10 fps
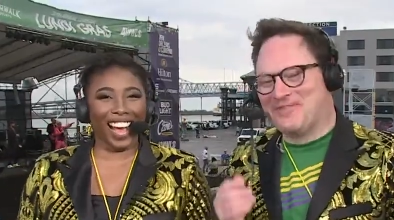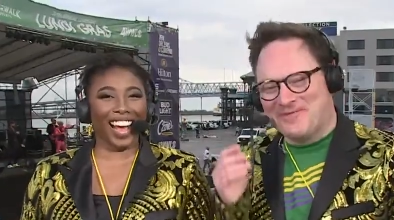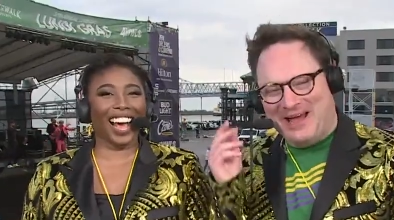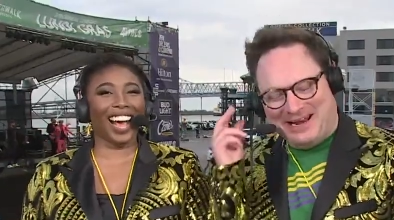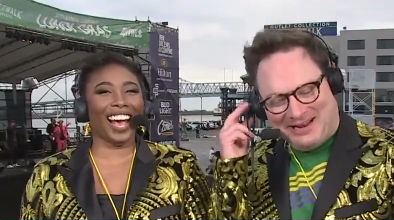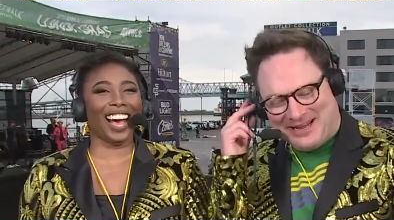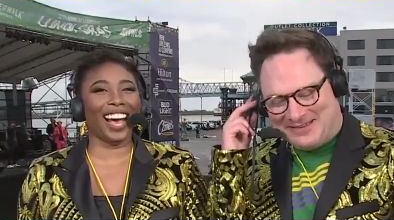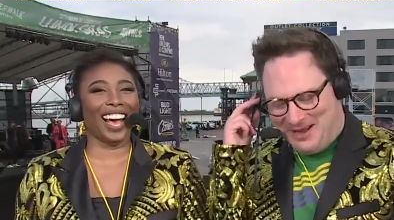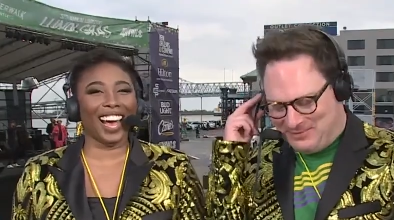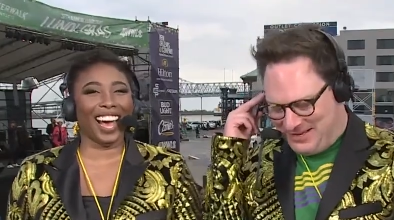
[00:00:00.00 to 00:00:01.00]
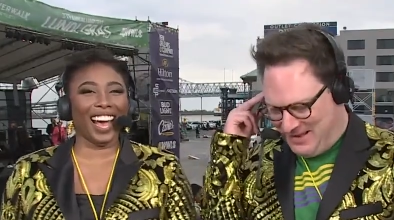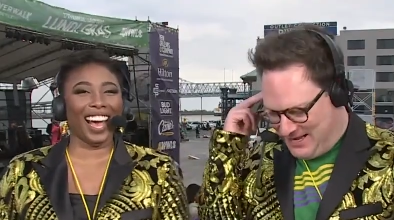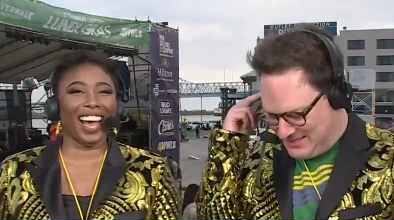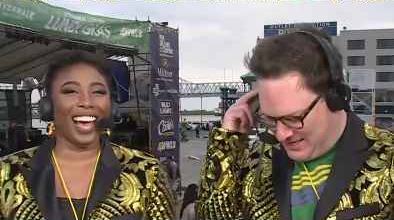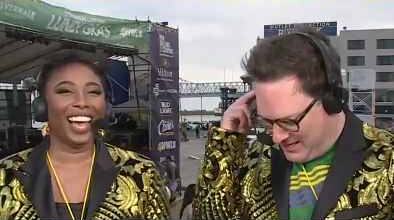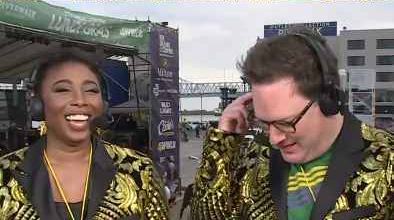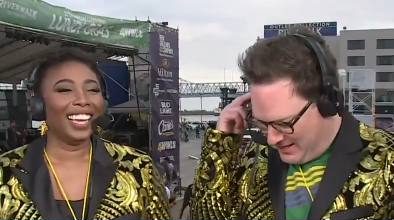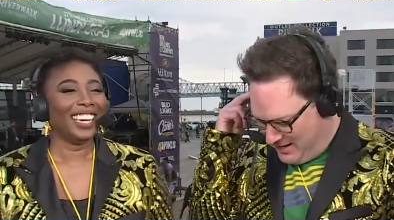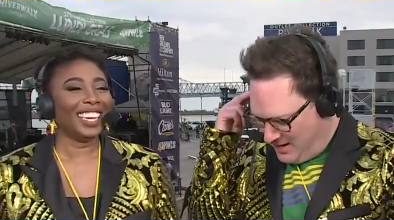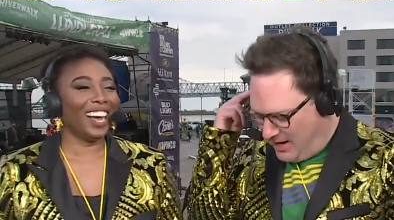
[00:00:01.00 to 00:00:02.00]
Speaker 1: from that attempt at dancing.
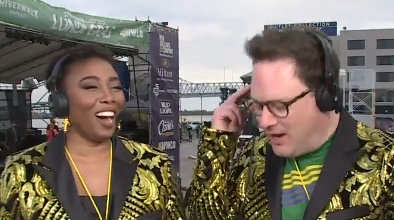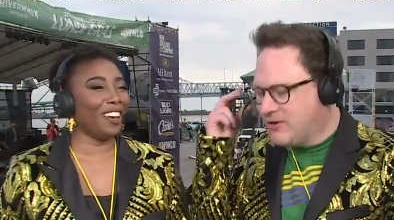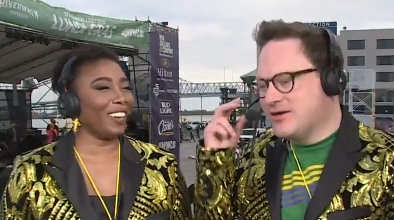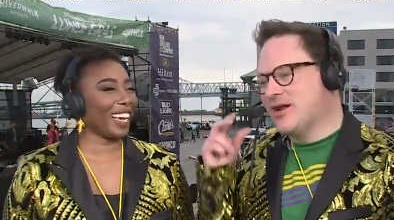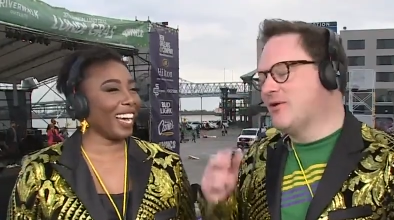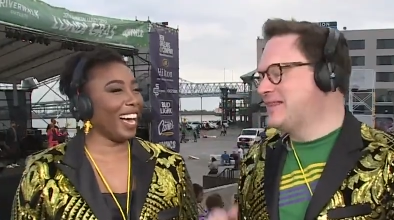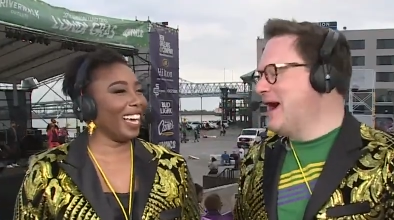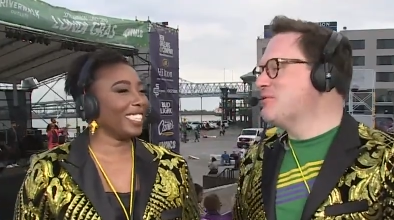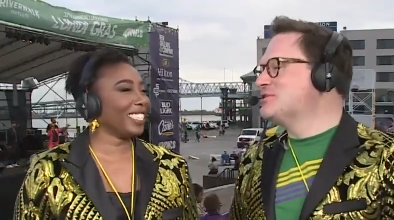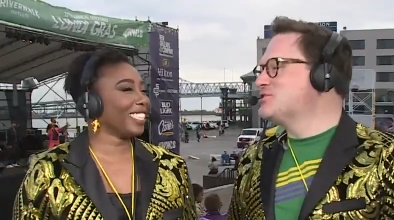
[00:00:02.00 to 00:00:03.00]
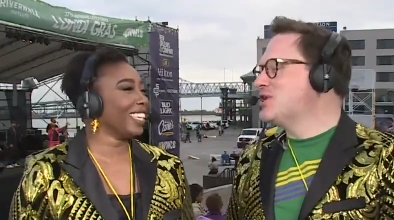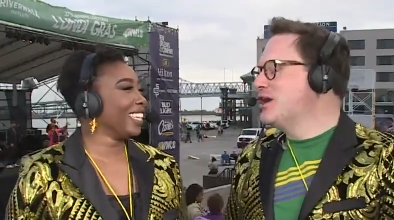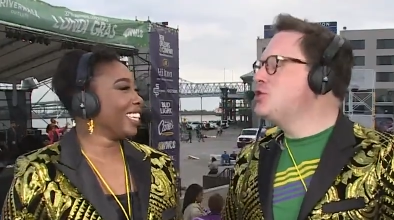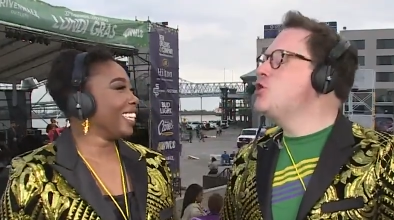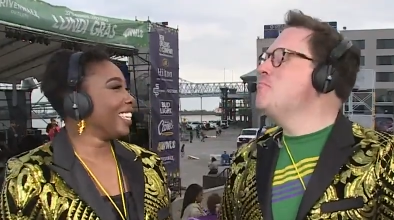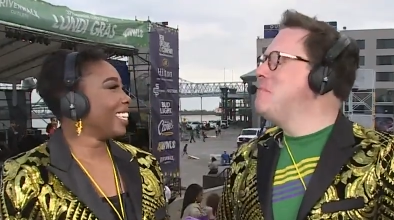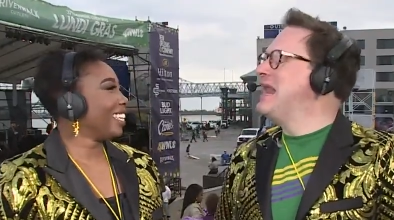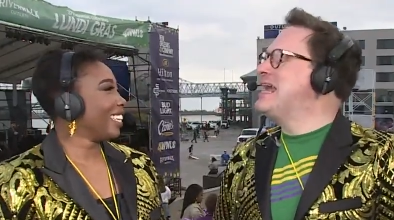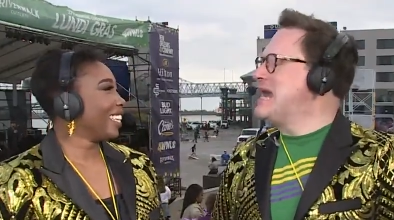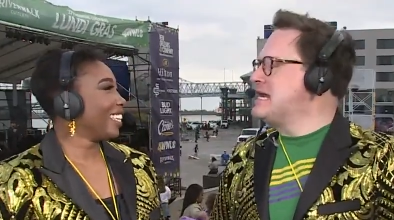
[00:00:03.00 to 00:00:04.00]
Oh, oh you know what? That was
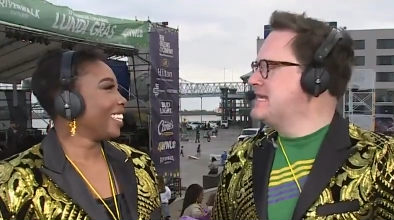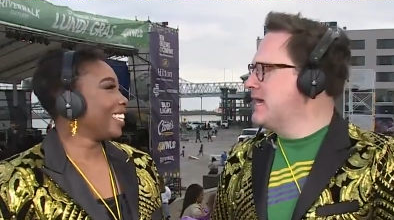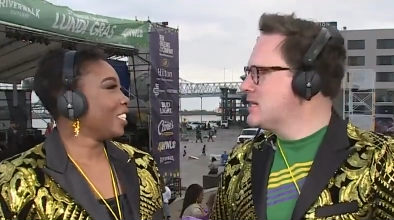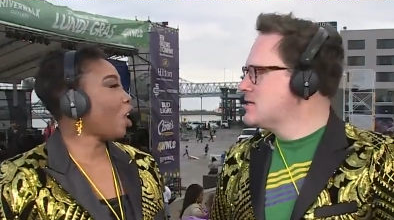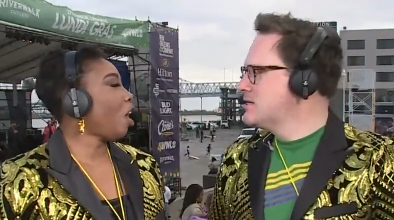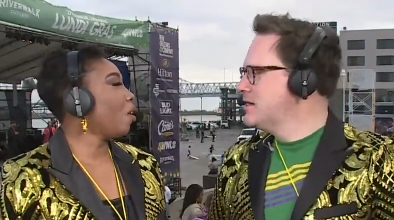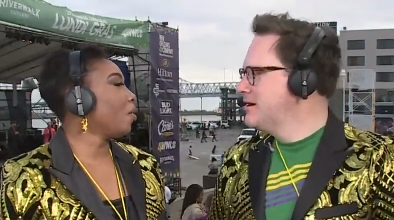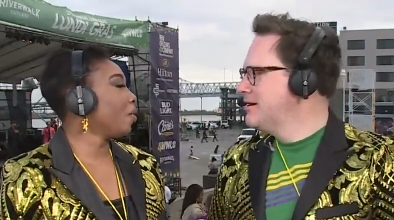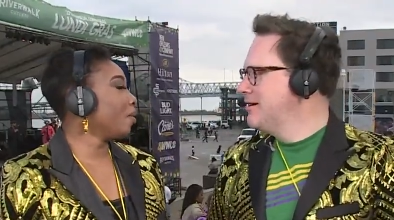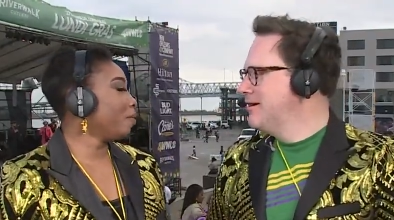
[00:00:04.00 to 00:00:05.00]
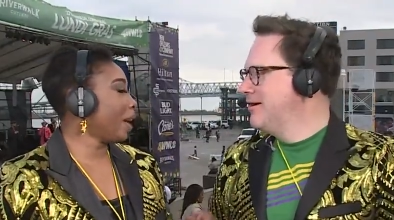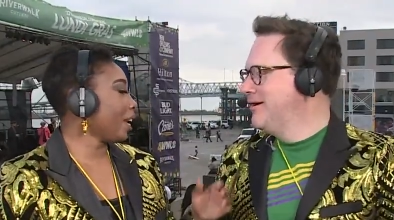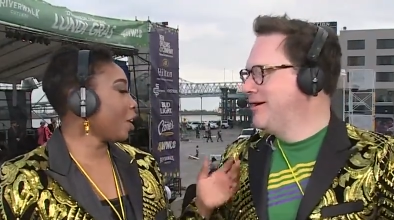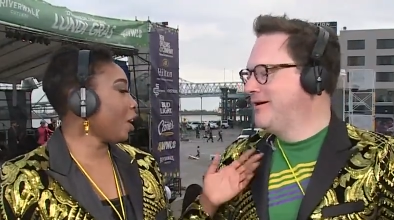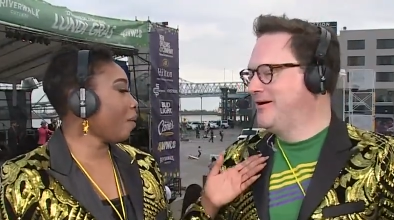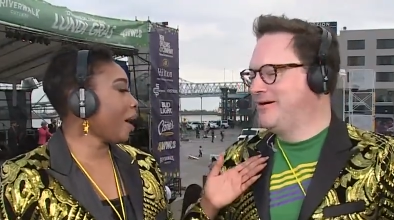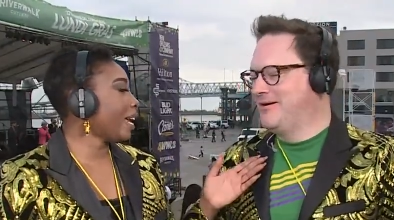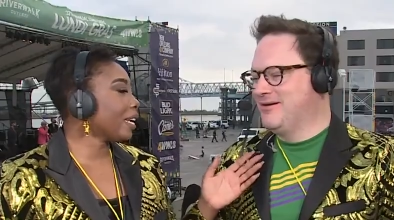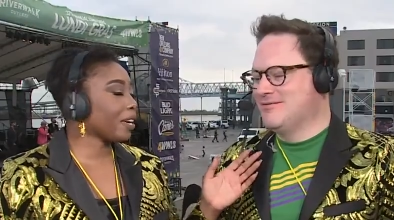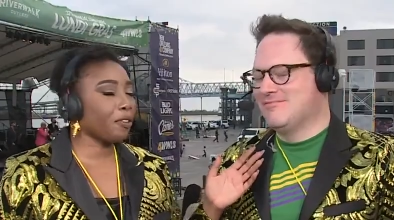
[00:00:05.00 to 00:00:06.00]
humiliating.
Speaker 2: No, but you know
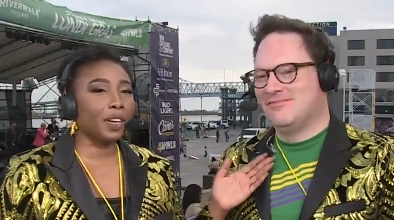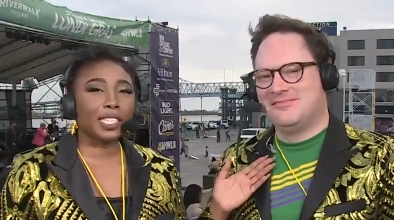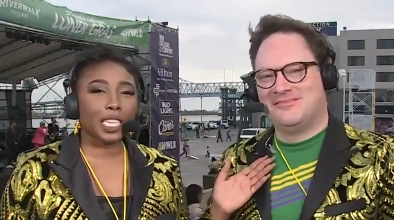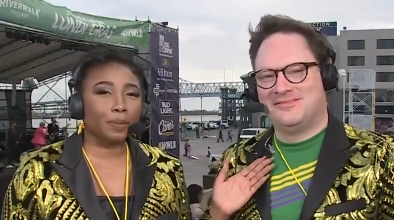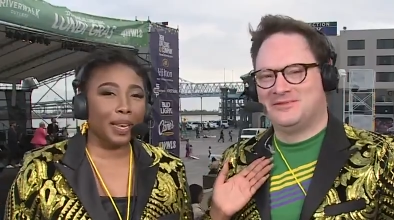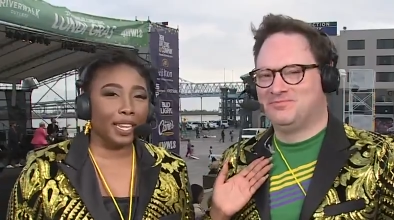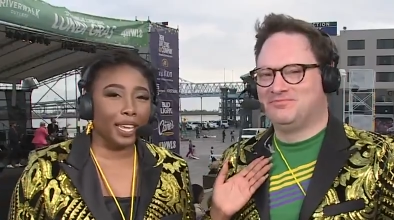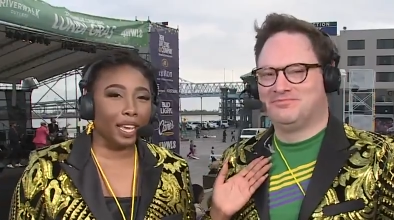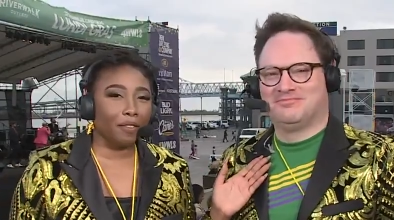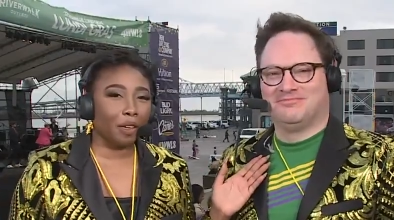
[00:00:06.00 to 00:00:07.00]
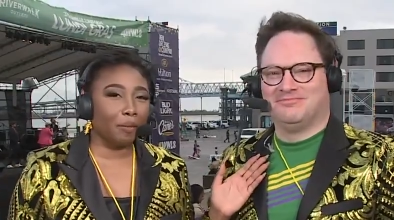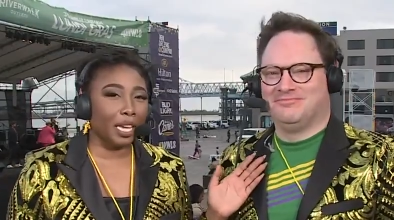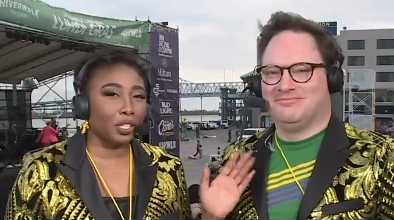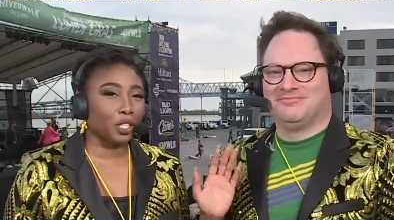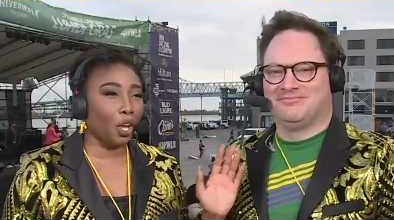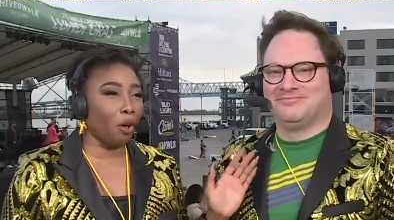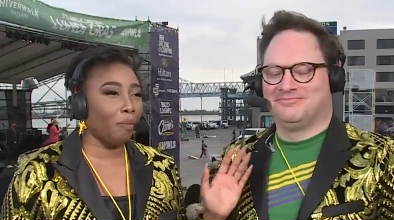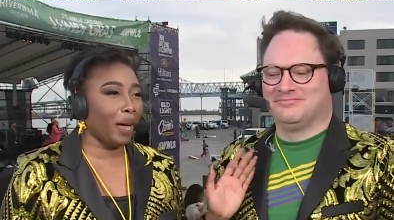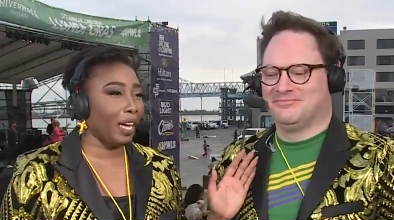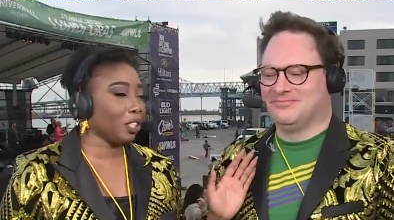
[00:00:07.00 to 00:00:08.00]
what? Chris has been giving me so
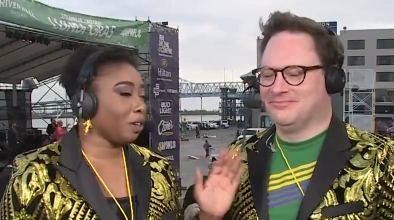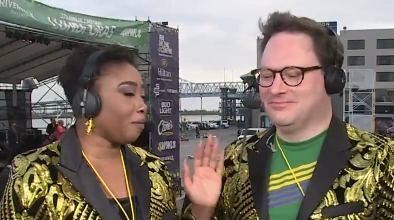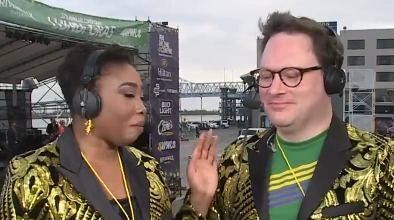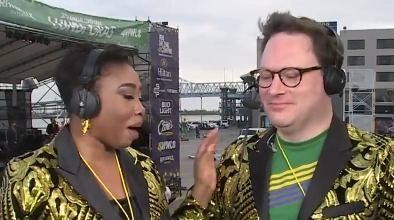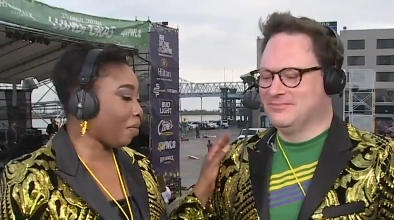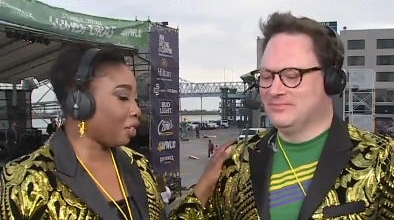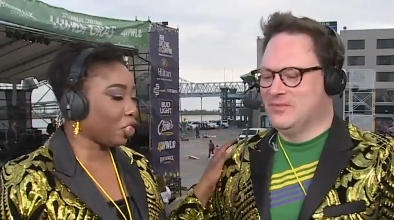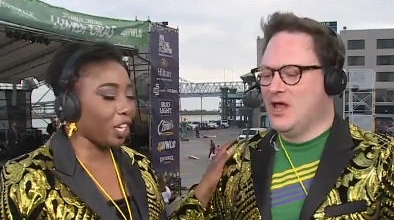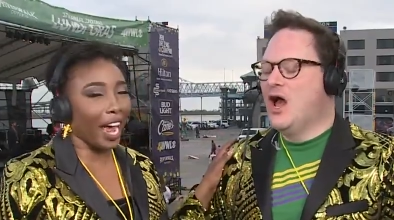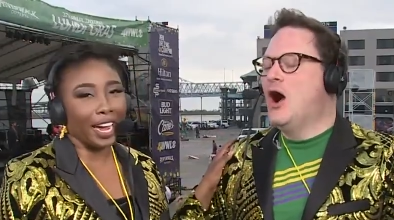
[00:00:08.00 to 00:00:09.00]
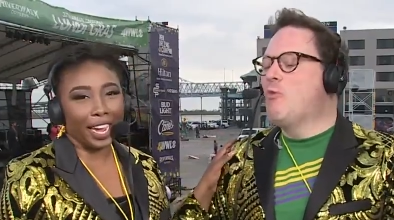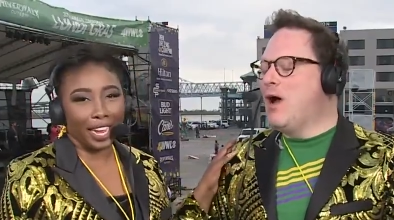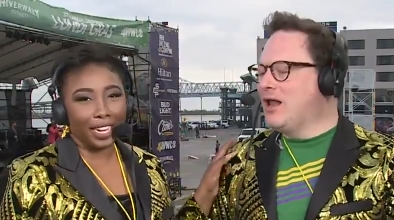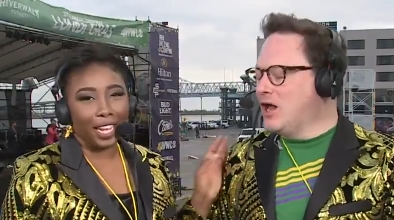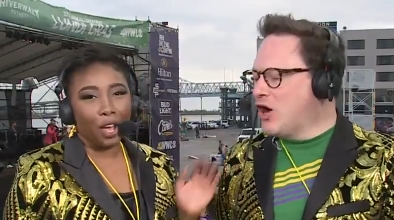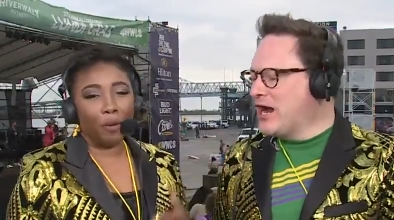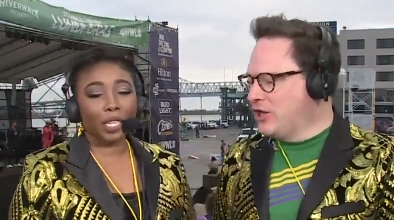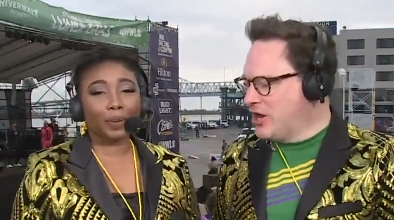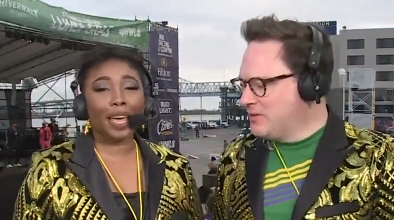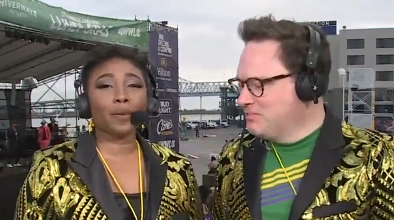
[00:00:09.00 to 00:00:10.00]
much about this jacket. Well, all right, Which,
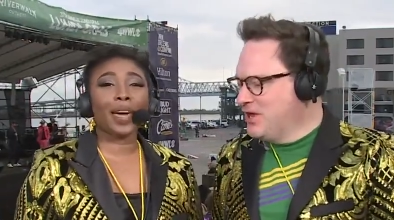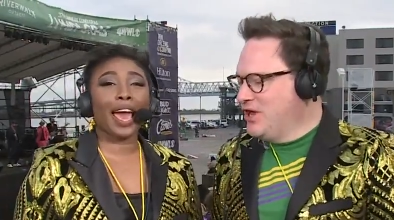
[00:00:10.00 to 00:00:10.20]
look. By the way, I